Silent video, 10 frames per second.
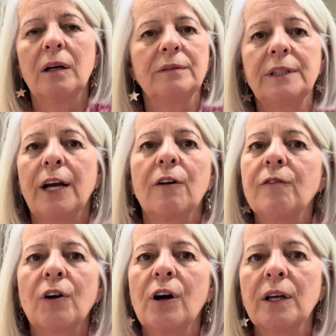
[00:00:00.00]

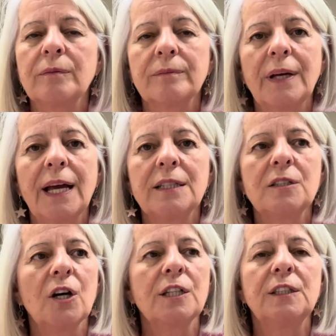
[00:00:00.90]
Terrifying.
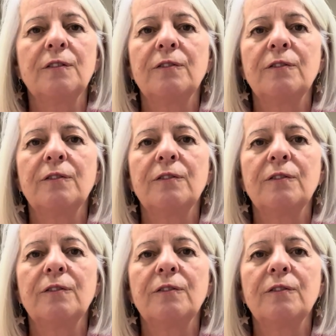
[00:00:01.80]
Anxiety